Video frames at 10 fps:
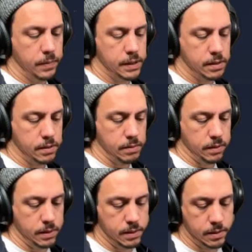let's just do
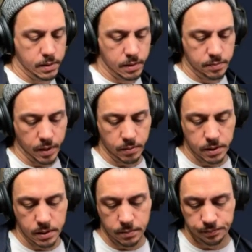this. Let's
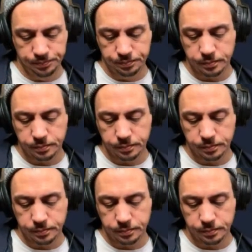publish it.